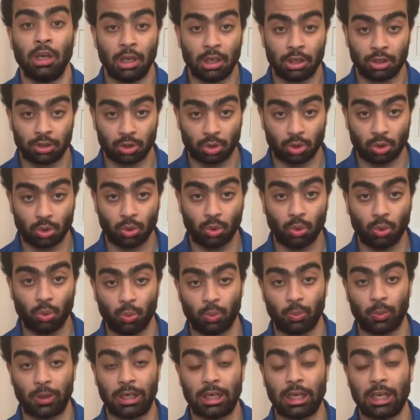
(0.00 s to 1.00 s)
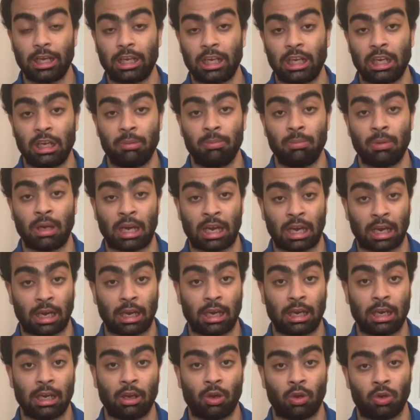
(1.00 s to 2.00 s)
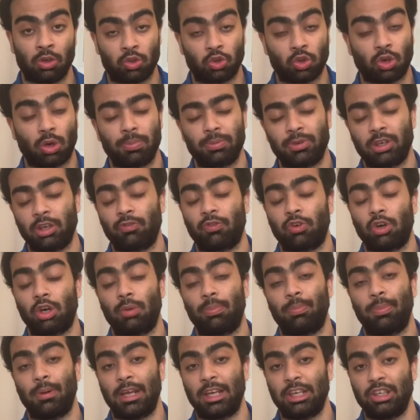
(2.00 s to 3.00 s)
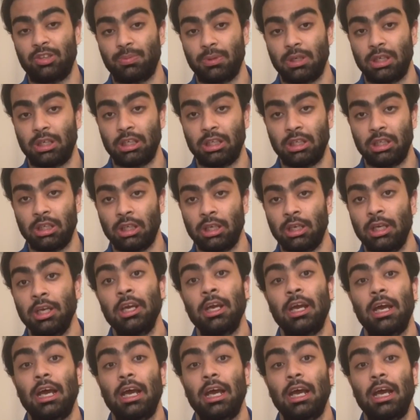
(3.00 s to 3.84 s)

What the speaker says: So when I came, I also opted for a placement year,